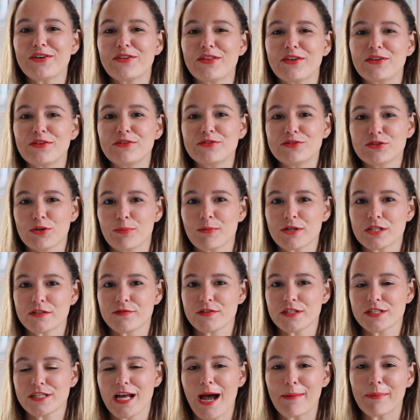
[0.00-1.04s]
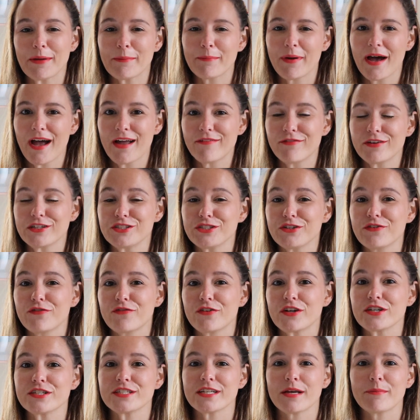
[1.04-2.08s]
Thank you so much for stopping by. If it's your
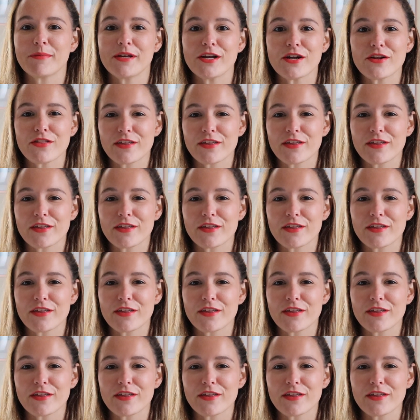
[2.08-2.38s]
first time here,